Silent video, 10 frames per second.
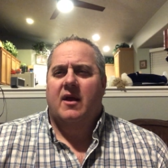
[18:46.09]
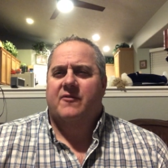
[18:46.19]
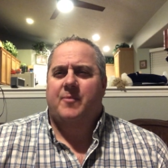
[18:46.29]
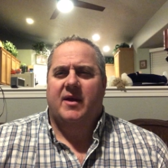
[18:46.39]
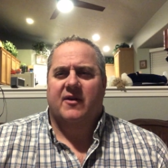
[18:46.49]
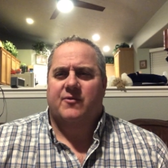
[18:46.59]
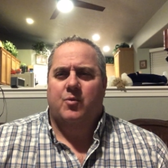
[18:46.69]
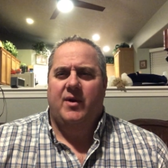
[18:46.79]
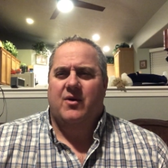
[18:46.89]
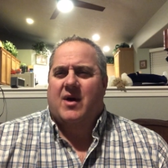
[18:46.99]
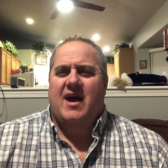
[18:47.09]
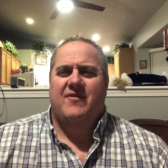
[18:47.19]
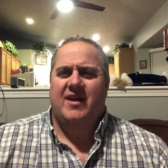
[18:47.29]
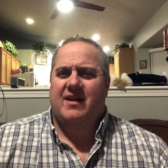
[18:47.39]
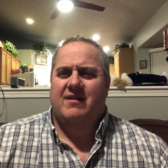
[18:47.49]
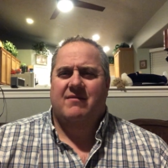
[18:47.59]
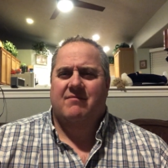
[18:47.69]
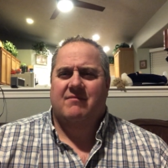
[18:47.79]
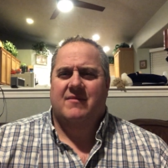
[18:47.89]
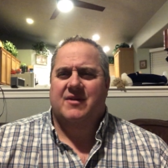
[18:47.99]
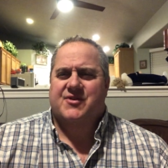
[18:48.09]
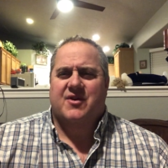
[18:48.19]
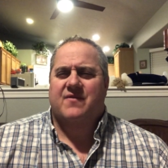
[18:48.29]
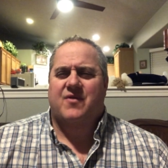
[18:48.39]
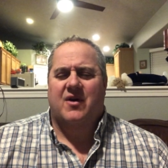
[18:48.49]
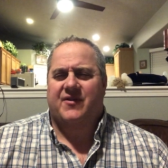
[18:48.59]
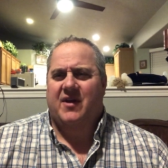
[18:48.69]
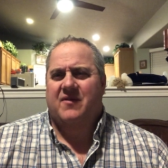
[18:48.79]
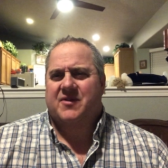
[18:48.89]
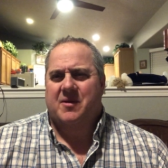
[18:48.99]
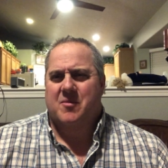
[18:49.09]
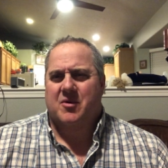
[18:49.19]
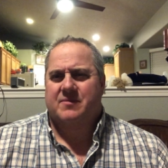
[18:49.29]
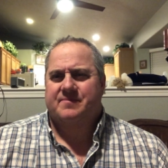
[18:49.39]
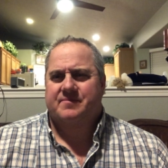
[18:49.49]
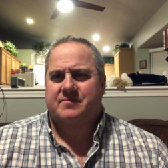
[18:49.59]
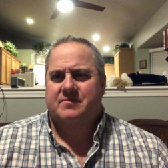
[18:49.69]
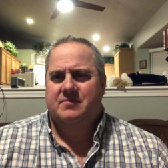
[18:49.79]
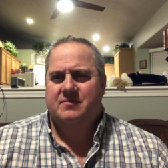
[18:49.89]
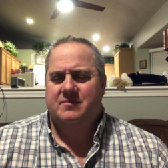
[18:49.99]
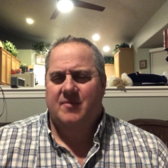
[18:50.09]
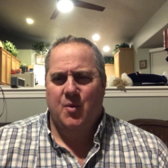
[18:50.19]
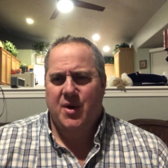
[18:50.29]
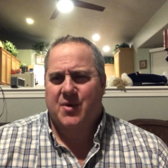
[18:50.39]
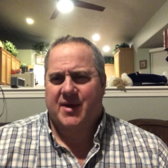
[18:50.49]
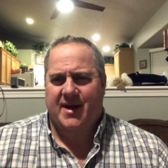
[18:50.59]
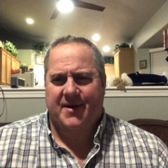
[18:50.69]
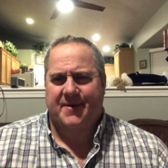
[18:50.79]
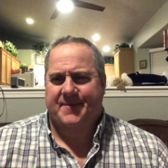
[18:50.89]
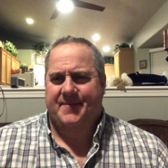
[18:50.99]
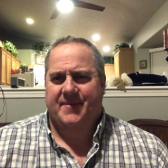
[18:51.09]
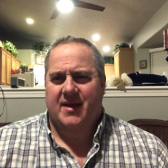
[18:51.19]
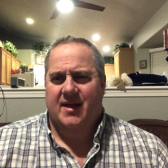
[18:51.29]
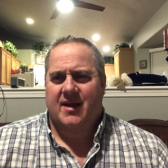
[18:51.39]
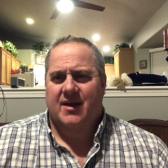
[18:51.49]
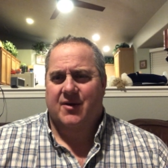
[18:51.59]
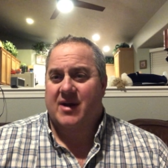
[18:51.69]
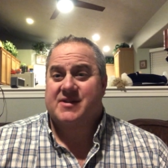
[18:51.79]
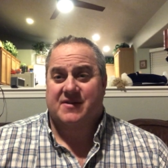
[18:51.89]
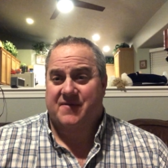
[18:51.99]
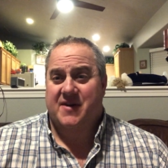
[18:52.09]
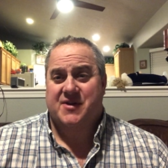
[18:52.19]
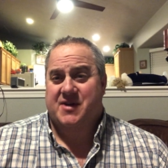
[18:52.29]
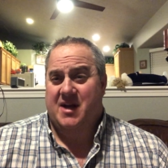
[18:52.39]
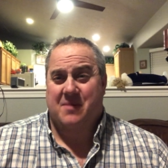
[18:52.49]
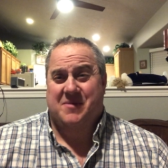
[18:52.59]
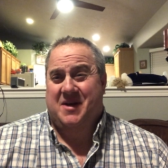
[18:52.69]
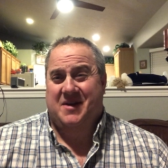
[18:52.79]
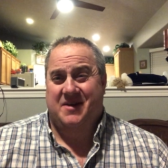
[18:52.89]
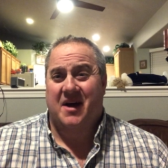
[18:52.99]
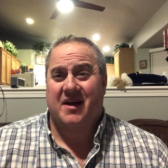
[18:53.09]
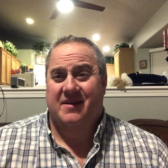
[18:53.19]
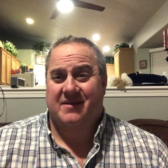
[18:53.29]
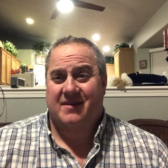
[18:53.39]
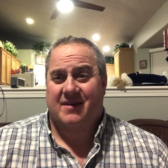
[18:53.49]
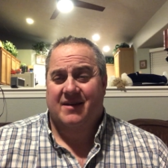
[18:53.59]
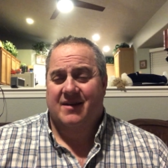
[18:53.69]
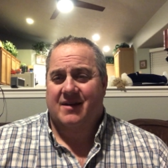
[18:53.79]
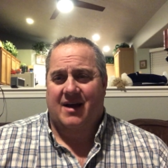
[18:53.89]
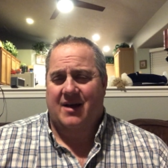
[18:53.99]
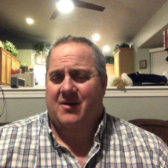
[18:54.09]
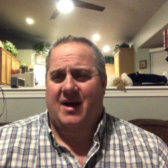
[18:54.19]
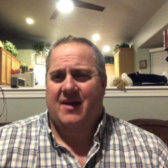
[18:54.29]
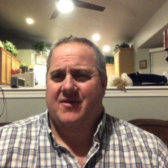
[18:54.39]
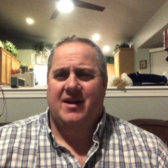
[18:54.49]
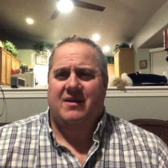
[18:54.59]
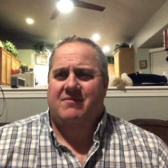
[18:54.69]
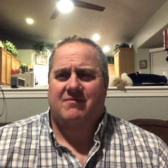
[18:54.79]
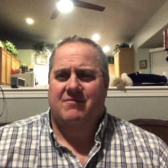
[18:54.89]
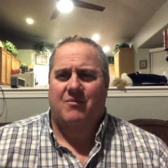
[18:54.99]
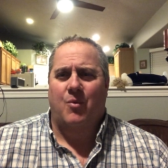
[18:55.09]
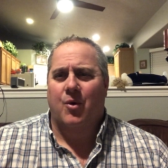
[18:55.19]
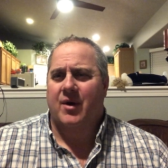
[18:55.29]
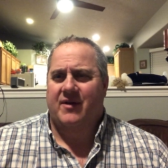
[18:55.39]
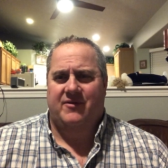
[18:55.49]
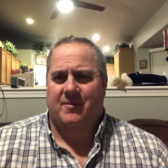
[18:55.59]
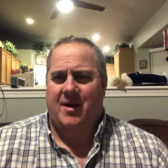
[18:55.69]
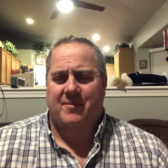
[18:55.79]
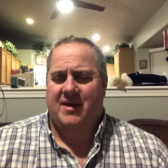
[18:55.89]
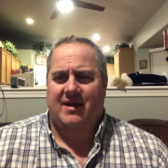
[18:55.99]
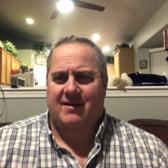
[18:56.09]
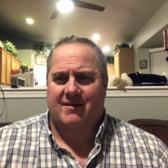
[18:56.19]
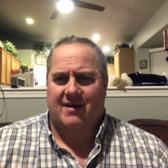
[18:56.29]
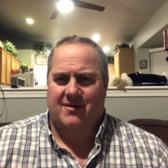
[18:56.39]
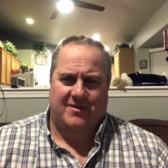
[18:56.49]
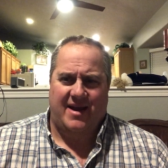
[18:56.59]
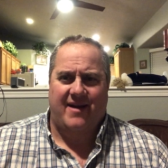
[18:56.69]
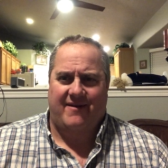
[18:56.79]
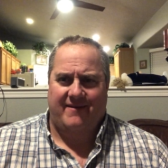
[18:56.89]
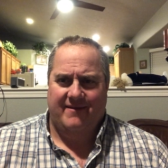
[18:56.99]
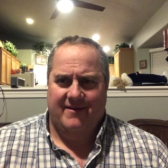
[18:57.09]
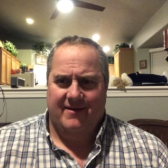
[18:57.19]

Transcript: is because we don't have any concern for ourselves anymore. We don't care. Christ has finished it. I'm done and done. I don't have any worries about me. I don't care.